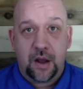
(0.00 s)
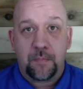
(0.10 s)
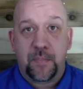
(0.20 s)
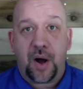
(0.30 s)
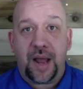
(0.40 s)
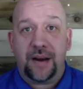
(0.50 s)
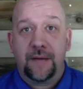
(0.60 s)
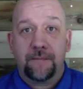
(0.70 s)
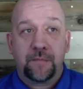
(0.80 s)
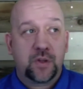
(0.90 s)
But
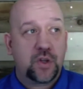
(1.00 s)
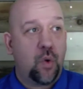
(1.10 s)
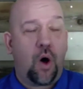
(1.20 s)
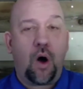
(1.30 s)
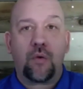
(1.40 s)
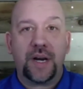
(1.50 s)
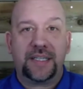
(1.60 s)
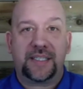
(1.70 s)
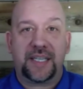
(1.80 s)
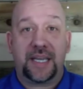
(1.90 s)
you already
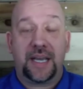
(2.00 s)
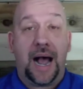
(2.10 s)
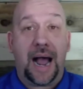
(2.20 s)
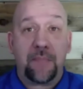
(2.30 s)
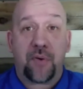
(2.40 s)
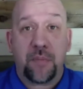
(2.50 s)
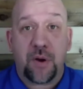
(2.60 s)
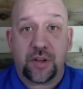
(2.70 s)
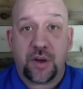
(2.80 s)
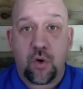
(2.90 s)
see, I
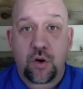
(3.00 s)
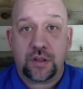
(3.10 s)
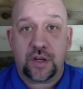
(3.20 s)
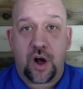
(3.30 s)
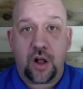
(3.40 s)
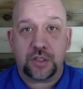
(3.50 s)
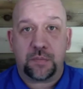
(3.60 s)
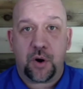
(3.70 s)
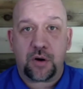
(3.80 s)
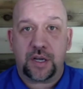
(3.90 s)
primarily work in the college
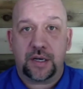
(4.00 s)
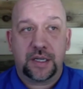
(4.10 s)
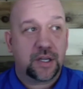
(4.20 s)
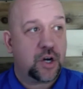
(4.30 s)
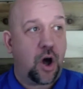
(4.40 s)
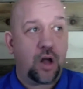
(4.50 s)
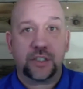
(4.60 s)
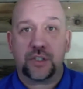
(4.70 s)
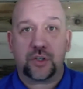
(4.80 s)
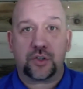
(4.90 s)
market.
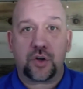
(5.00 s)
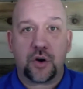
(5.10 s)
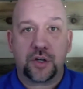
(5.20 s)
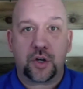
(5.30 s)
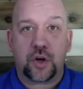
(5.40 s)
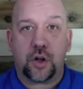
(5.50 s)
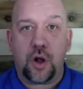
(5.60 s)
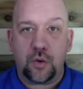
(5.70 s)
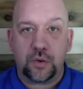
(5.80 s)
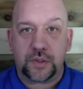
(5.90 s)
Colleges are starting to
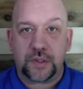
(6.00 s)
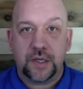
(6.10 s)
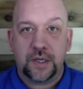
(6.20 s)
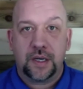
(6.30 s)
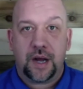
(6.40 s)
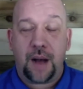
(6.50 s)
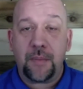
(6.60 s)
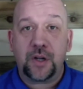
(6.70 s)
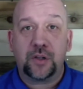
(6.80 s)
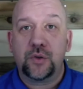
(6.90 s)
close. I'm
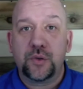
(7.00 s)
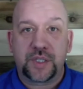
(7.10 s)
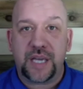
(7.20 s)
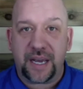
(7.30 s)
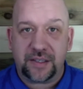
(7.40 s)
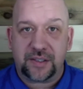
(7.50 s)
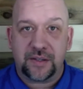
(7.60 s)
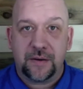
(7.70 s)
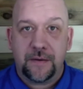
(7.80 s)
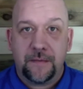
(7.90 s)
going to lose gigs,
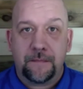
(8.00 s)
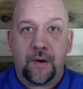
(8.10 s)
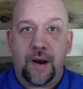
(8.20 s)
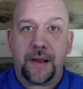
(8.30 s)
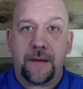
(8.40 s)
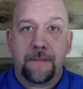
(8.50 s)
right?